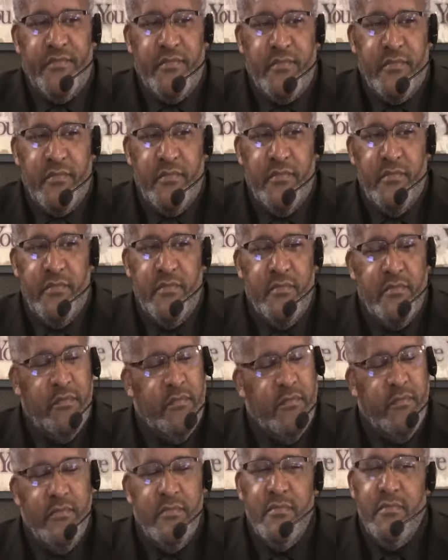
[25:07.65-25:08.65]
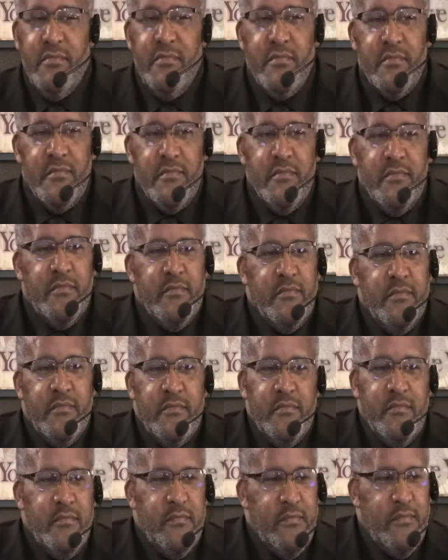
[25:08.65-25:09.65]

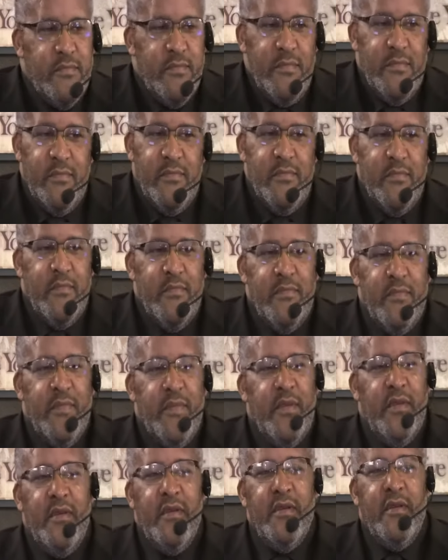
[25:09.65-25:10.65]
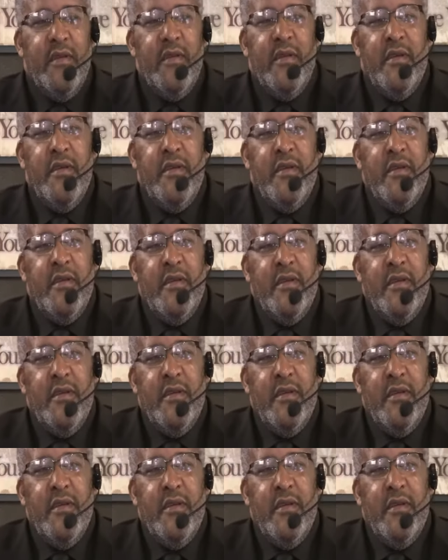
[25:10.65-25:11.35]
(silence)